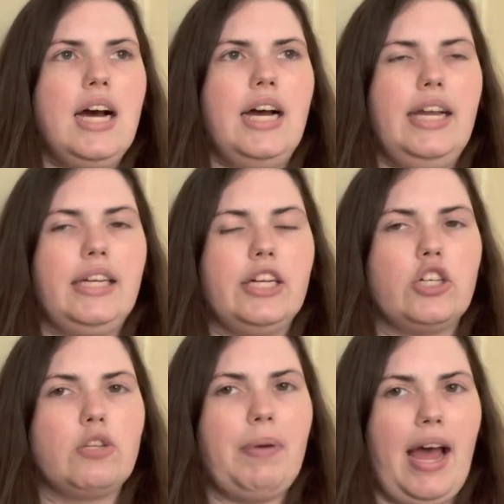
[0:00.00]
in
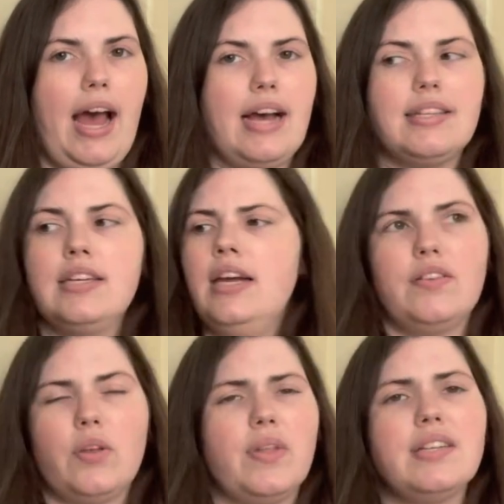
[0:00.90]
years past.
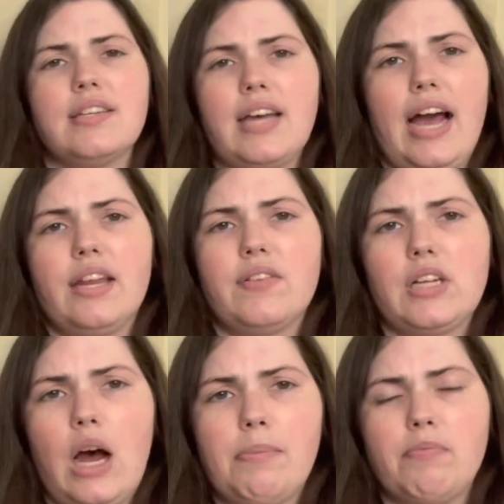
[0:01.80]
So this is kind of the
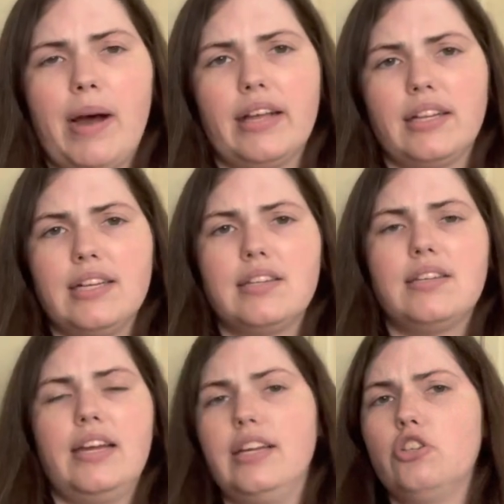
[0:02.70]
top of my list
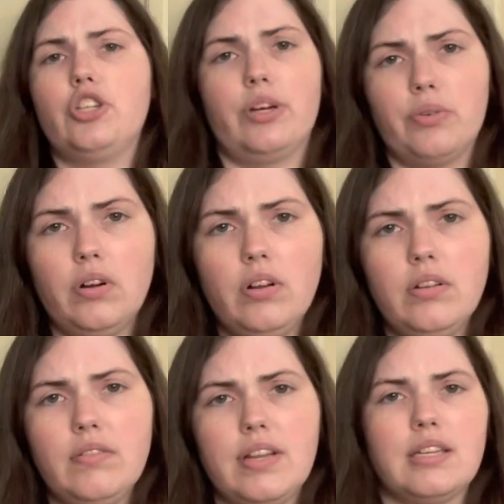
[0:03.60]
in
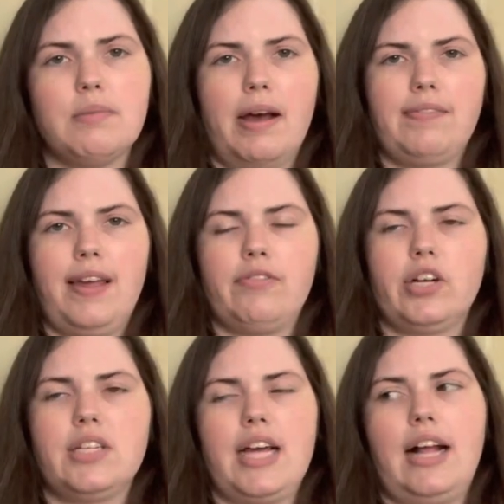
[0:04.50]
general. This is my favorite
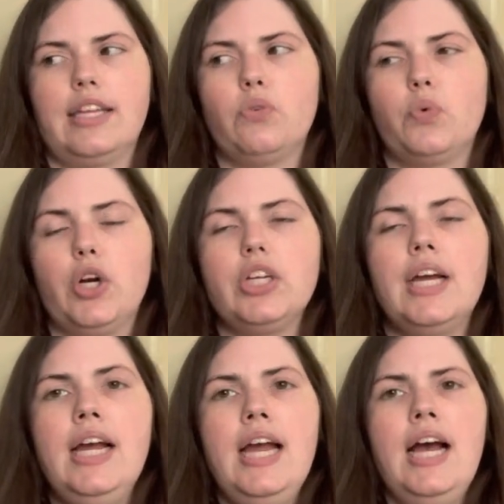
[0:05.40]
Italian work,
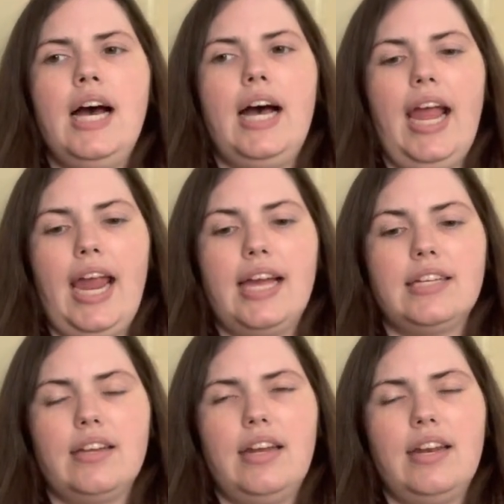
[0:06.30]

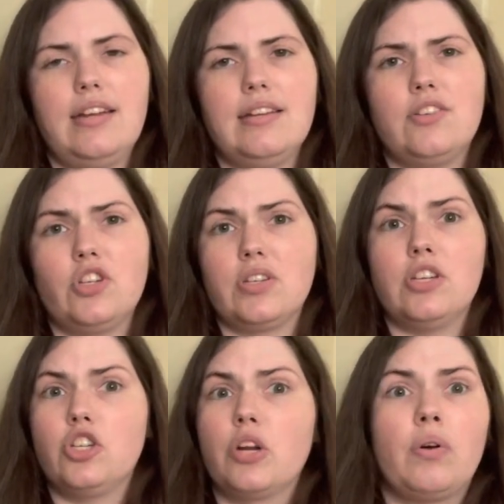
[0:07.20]
and it is just
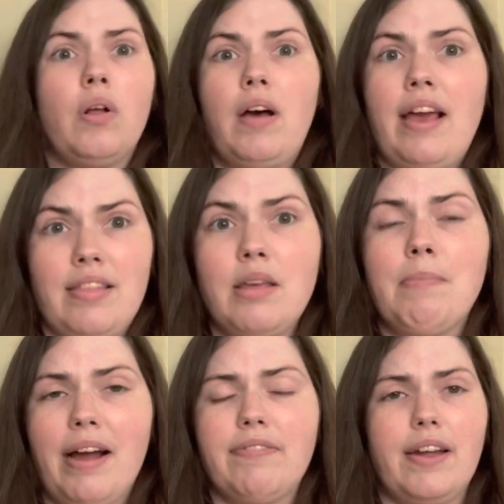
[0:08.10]
in general, I think,
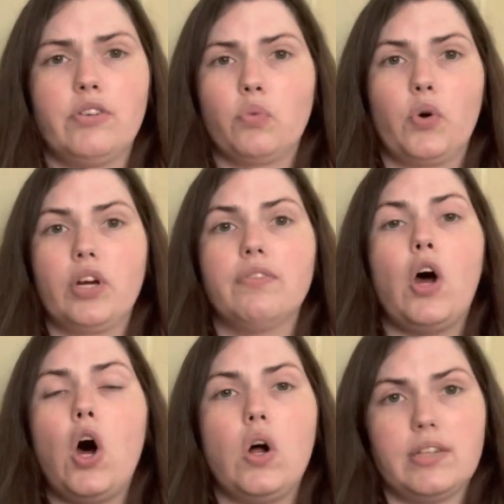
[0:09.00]
my favorite work of
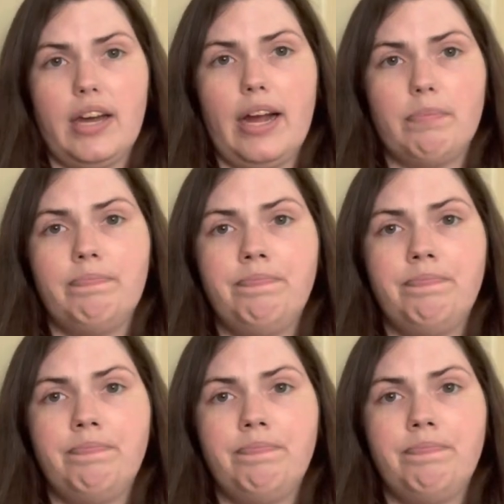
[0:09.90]
all time.